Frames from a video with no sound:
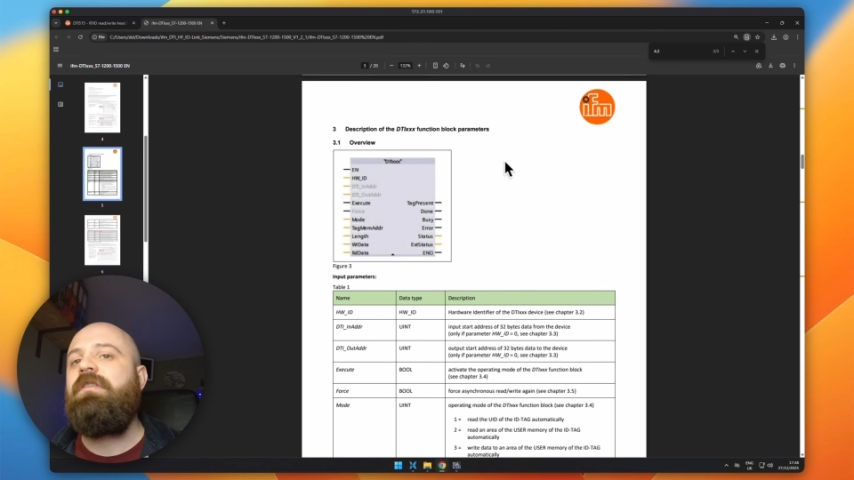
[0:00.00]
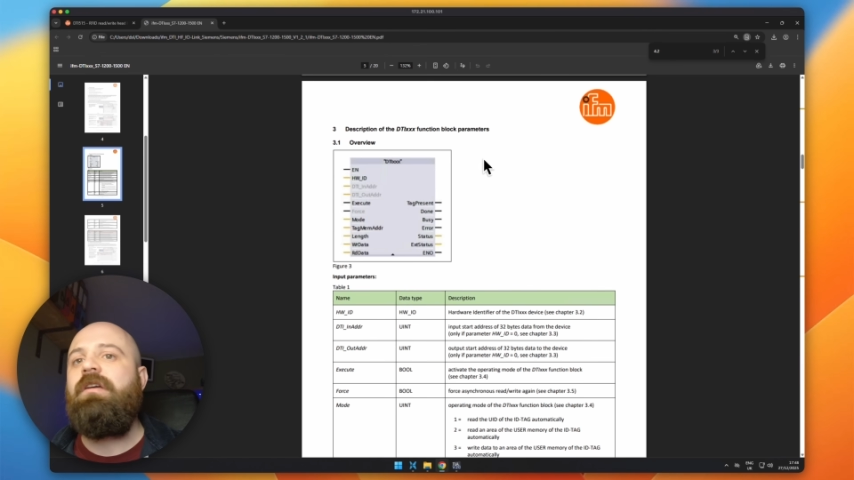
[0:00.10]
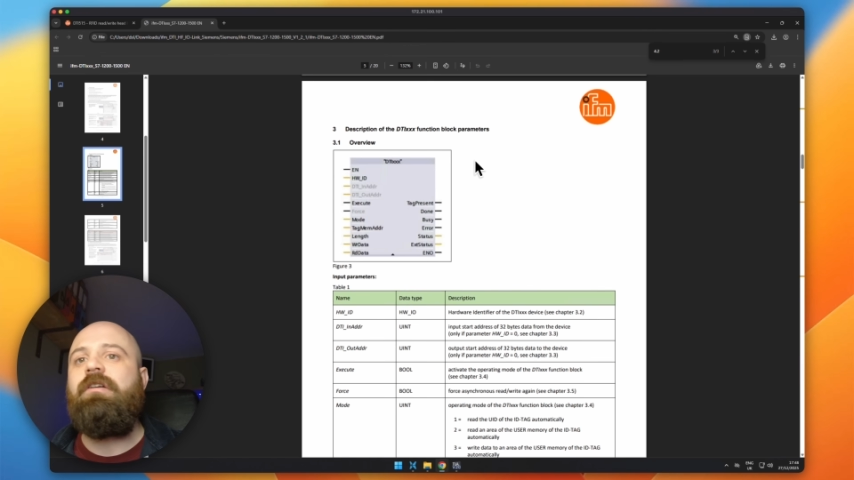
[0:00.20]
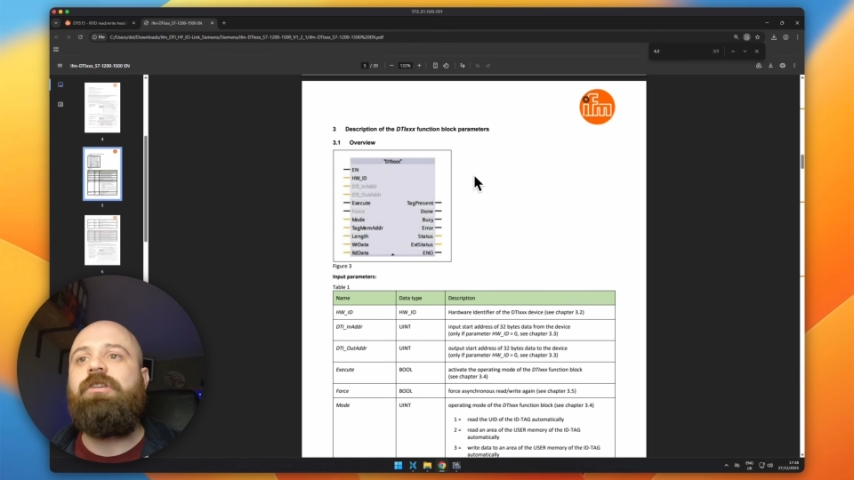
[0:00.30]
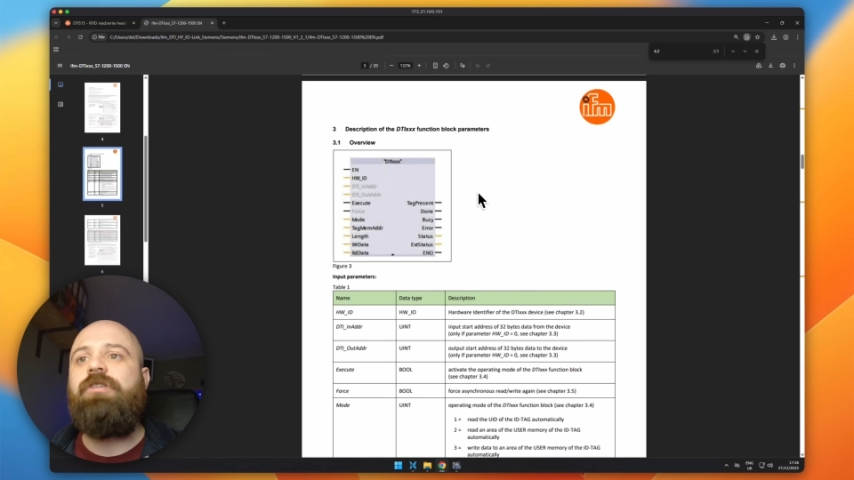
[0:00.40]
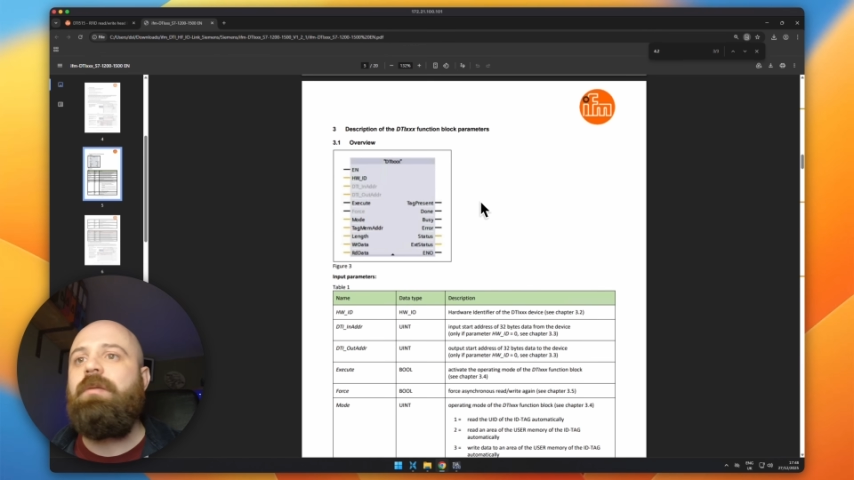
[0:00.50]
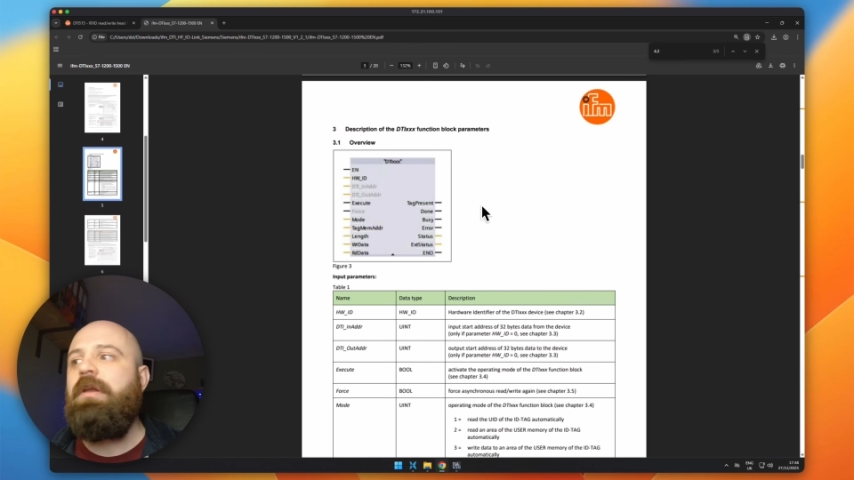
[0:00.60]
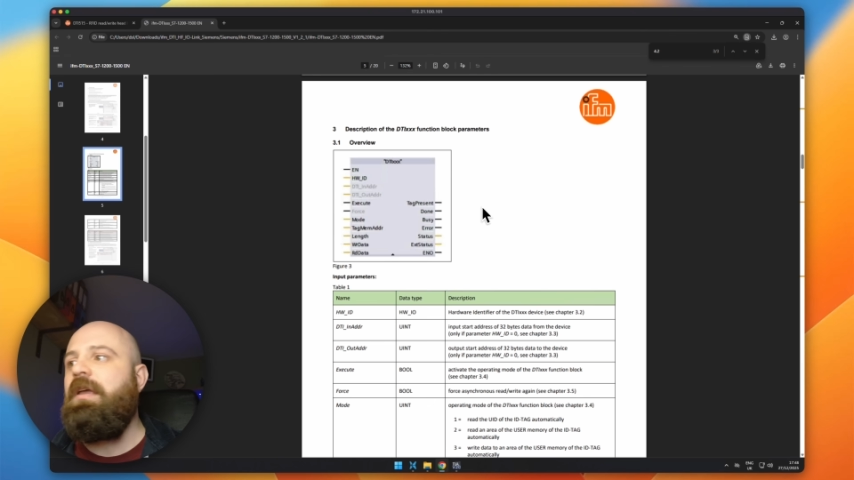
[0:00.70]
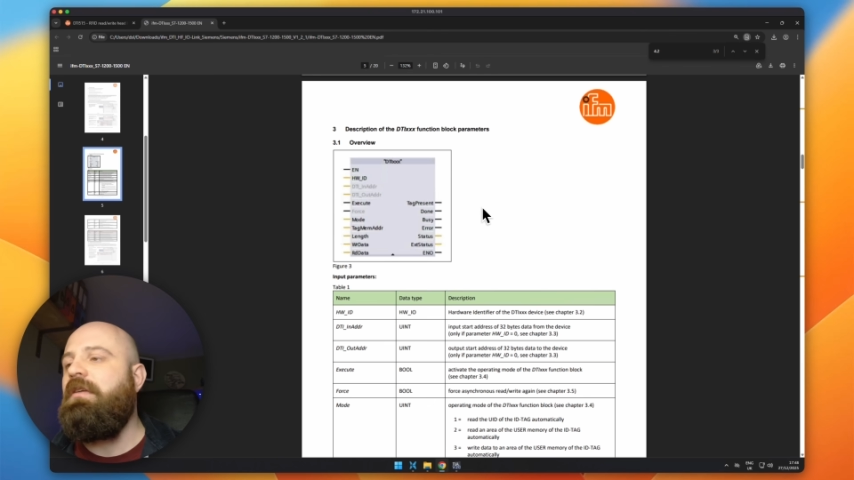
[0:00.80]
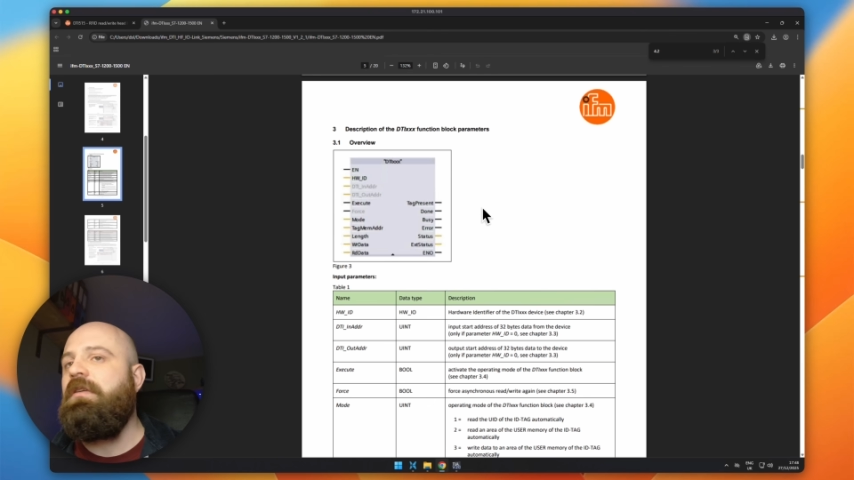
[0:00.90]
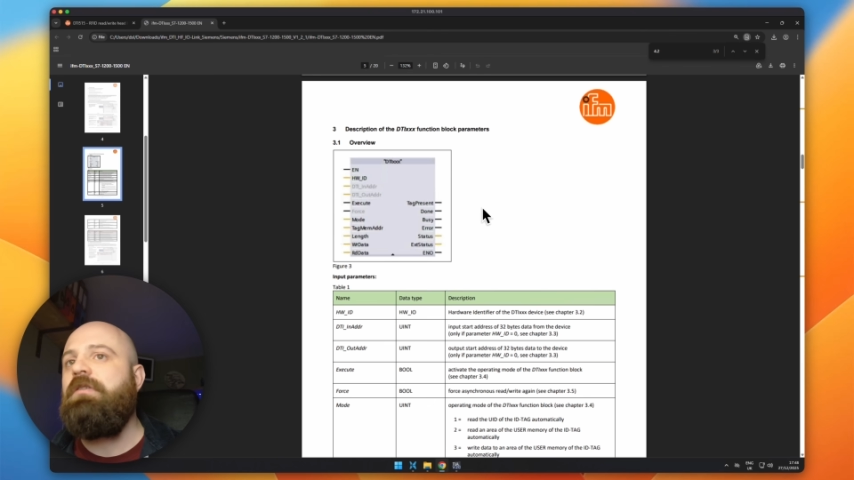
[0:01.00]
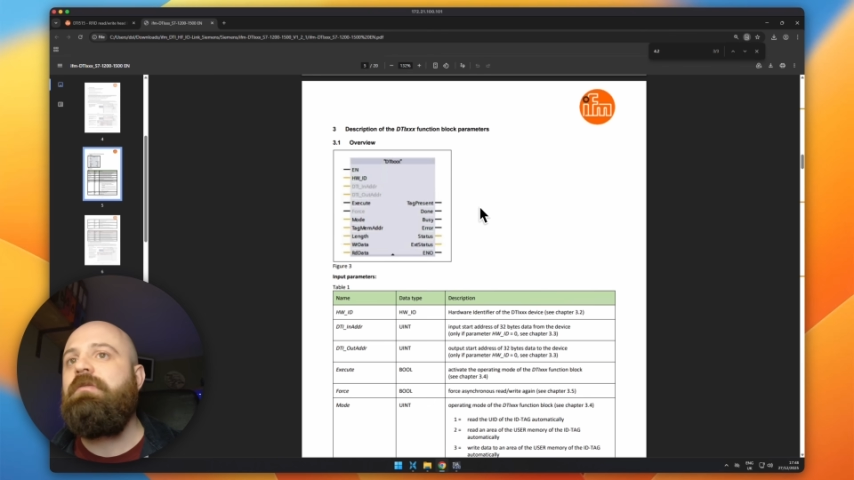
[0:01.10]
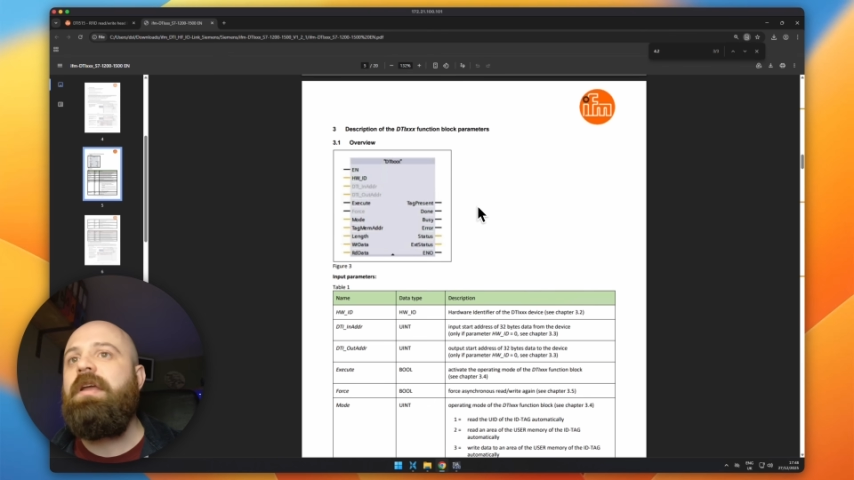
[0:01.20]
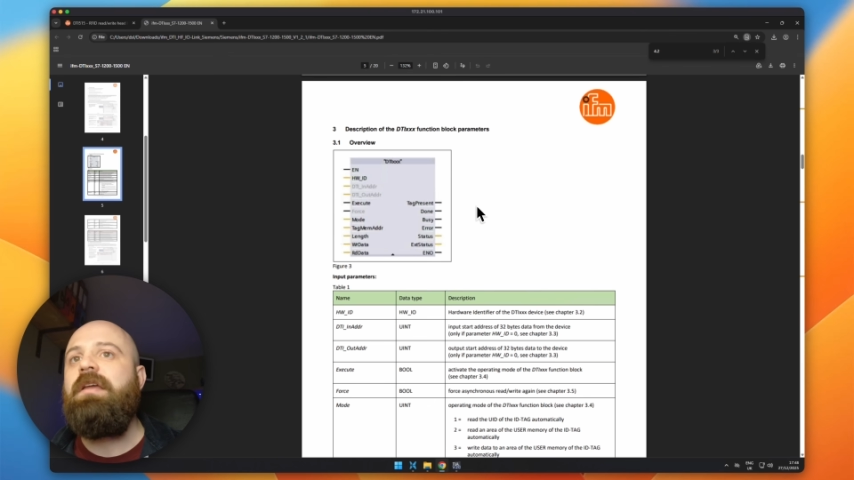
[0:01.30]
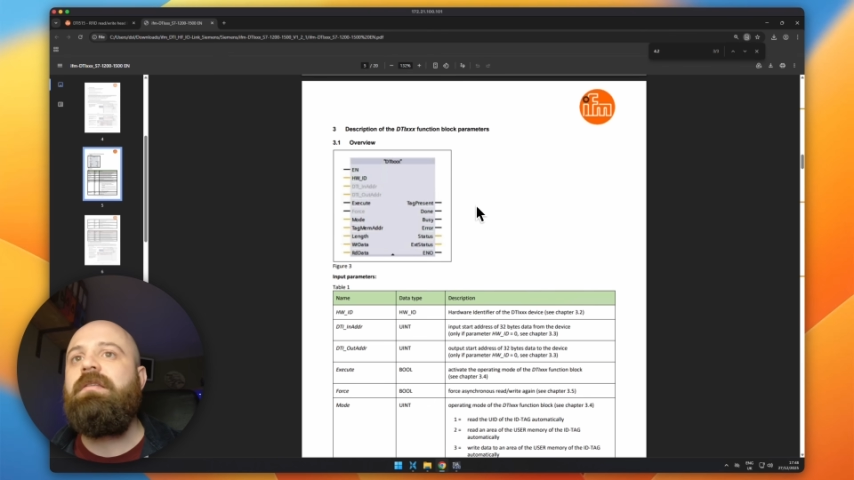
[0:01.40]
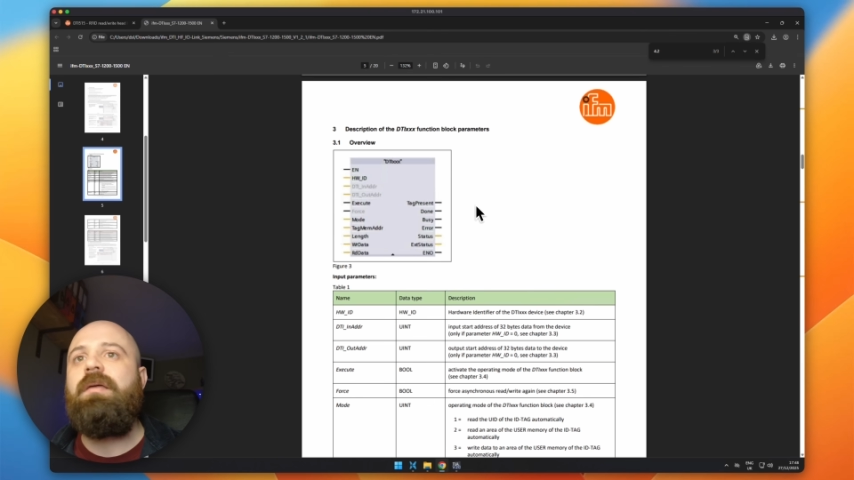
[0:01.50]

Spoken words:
They're incredibly easy to read.